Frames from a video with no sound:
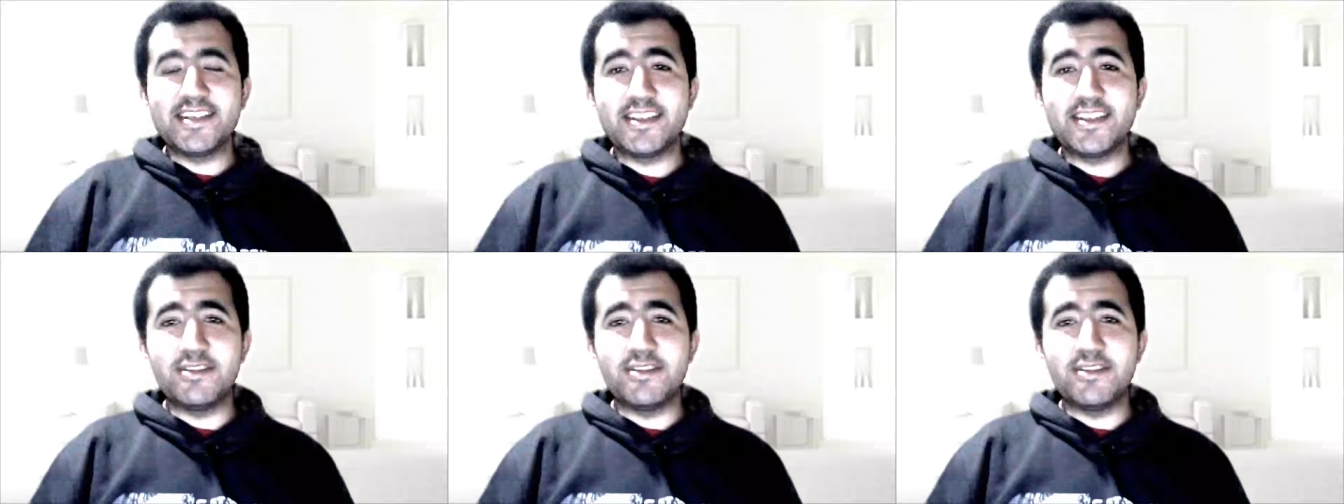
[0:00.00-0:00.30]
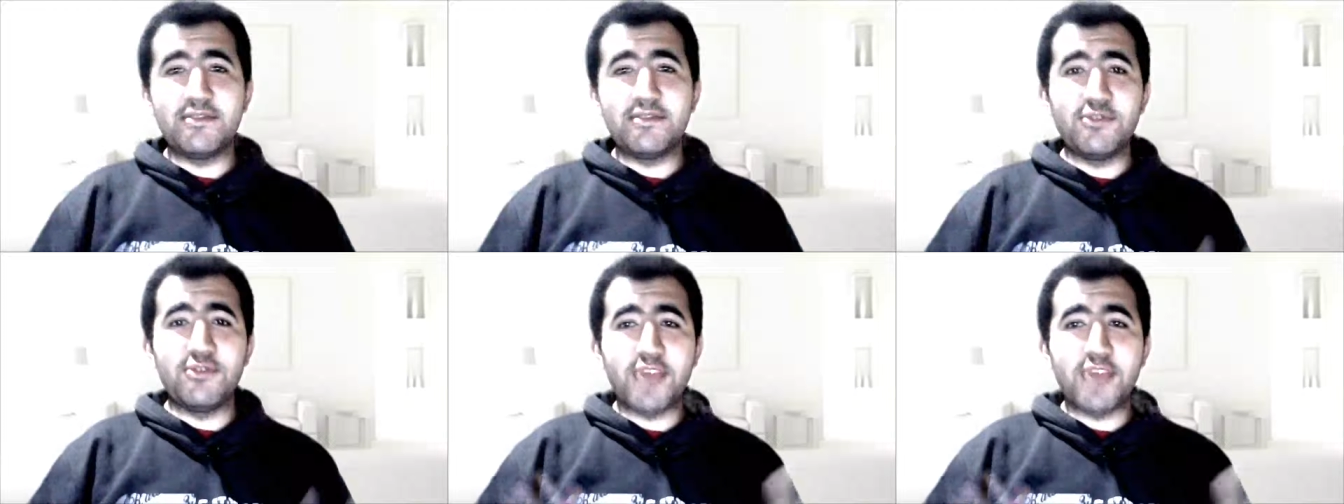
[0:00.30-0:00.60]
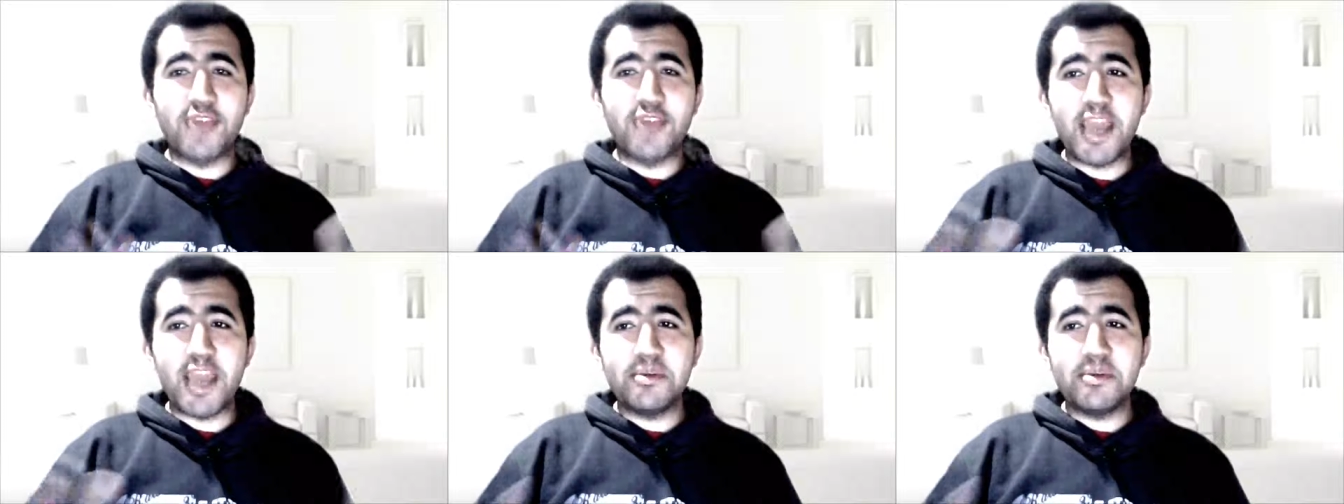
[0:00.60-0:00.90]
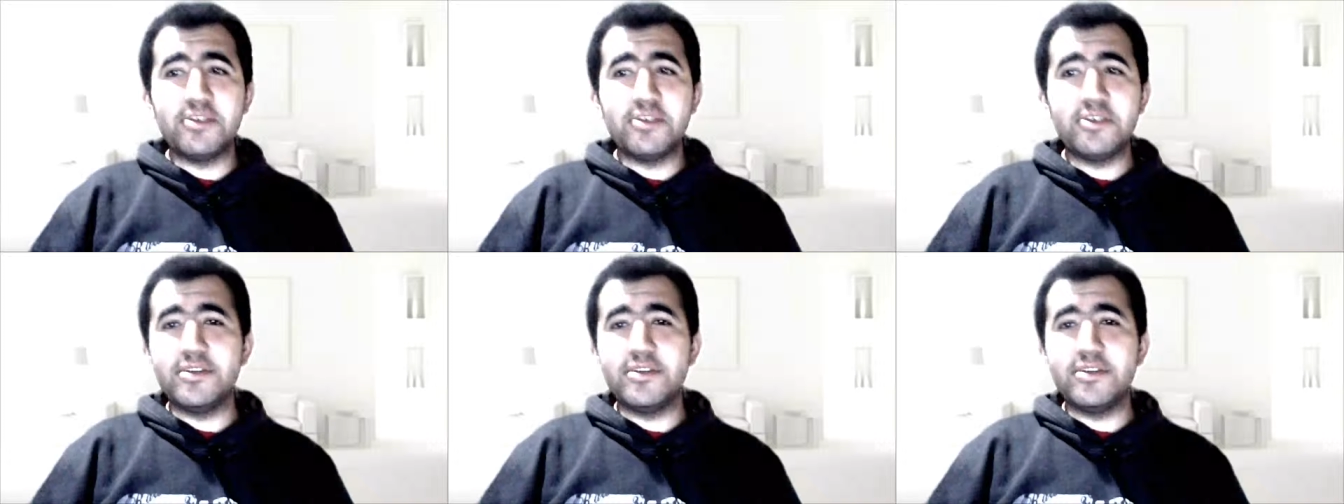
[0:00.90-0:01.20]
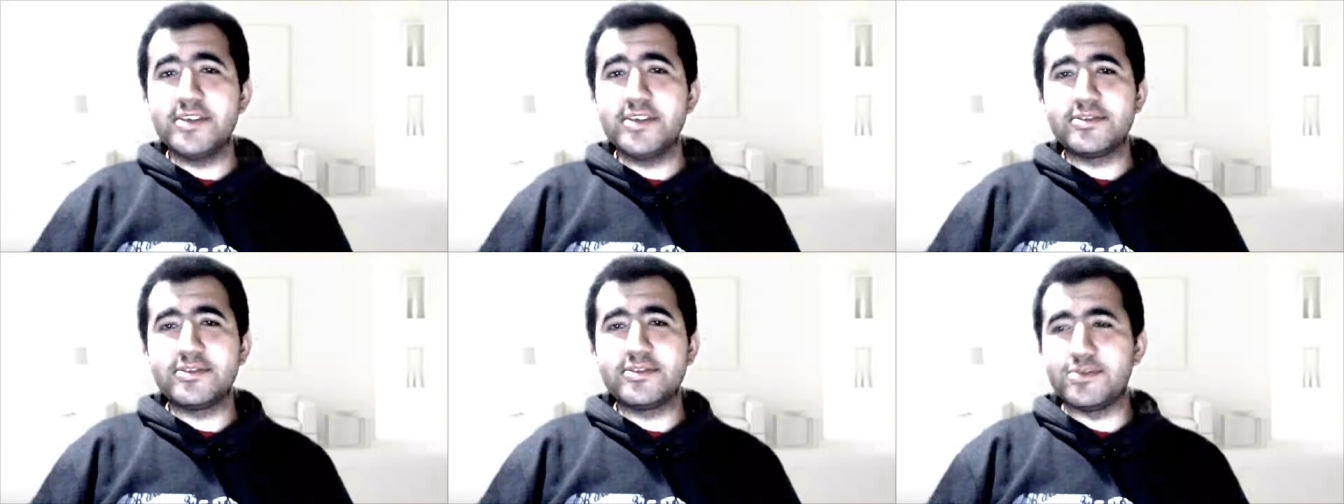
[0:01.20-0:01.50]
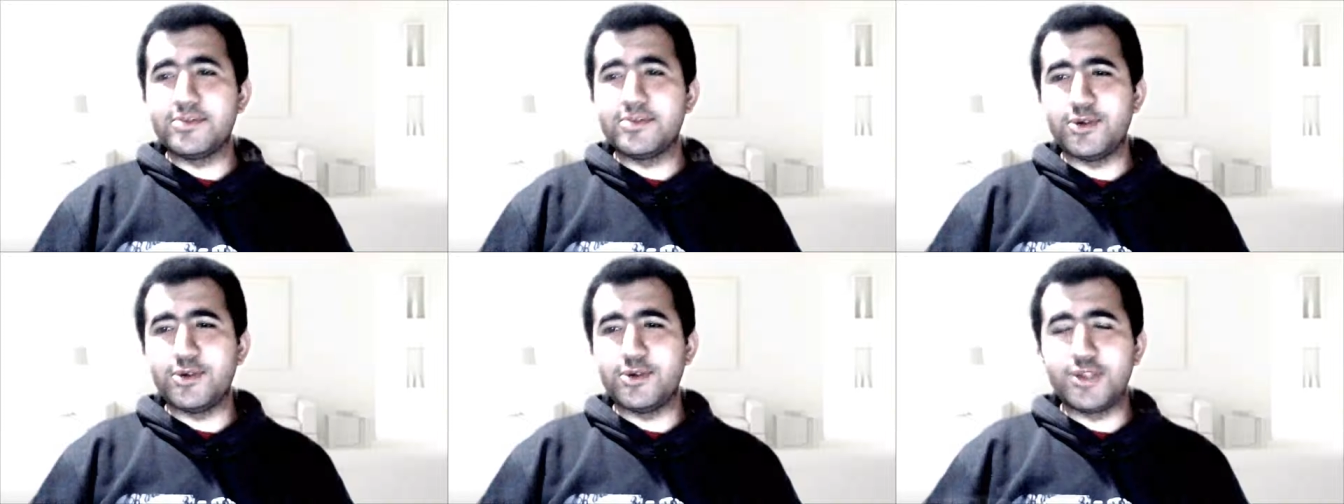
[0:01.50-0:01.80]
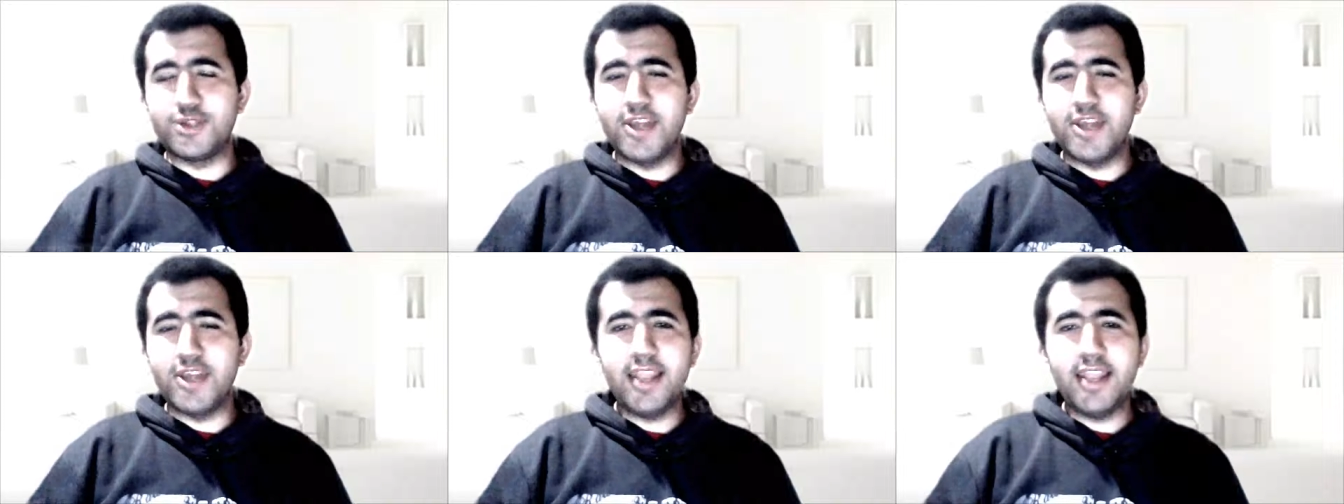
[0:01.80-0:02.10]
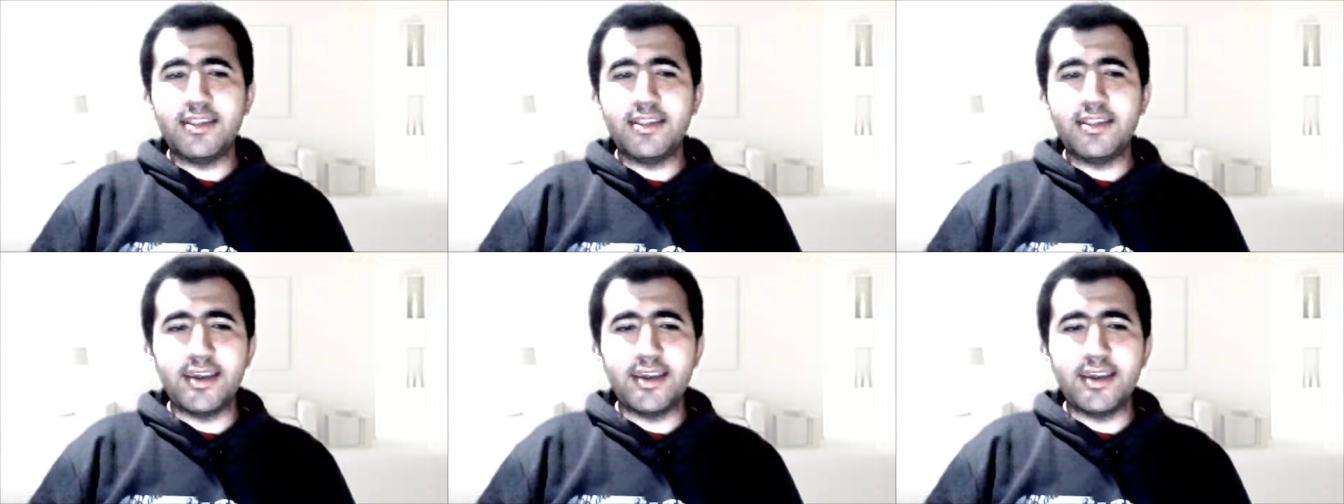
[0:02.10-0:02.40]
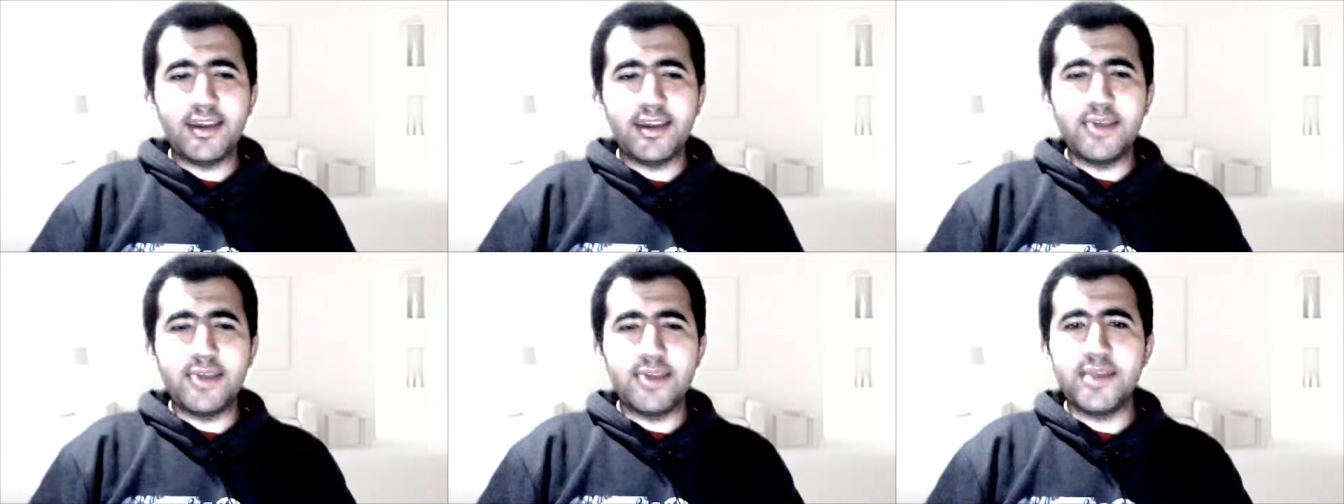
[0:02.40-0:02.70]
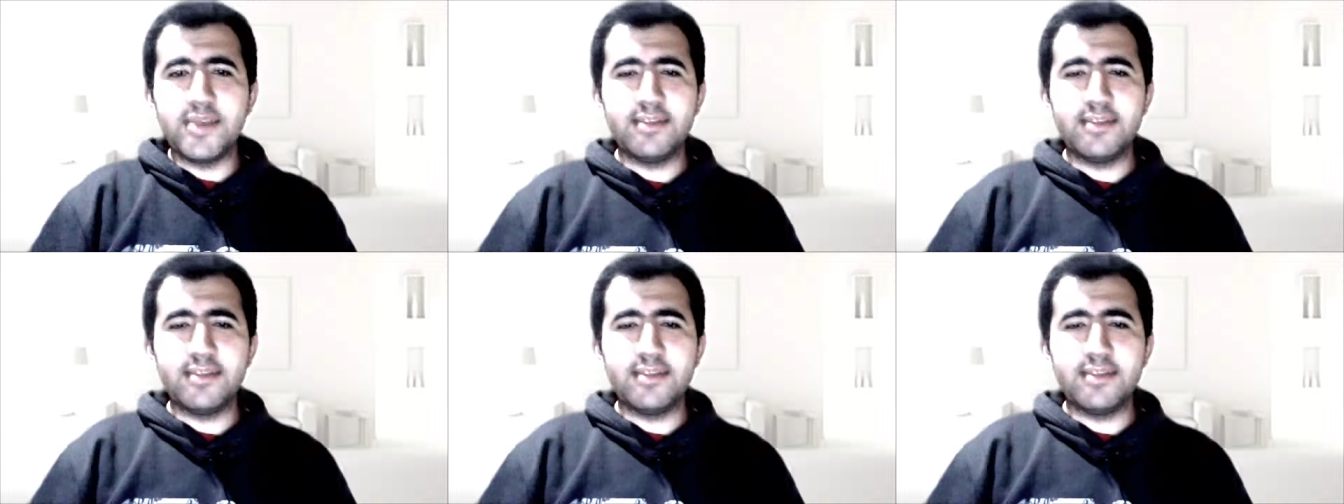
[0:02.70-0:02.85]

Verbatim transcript: vocabularies or to anything i mean